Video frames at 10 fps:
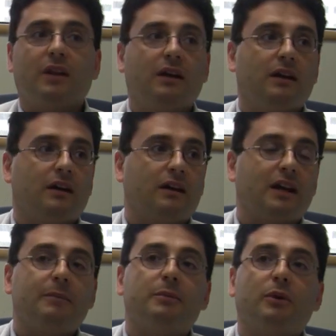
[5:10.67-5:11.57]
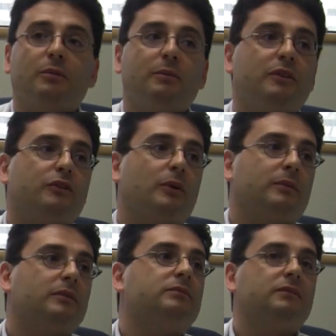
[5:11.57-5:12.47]
uh, coming probably
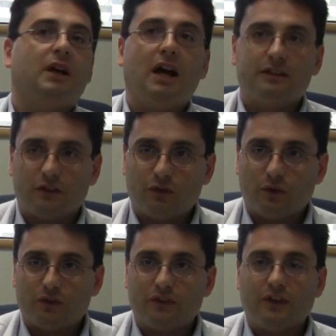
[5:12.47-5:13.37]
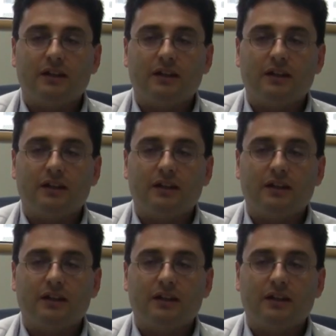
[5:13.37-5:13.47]
from other sources.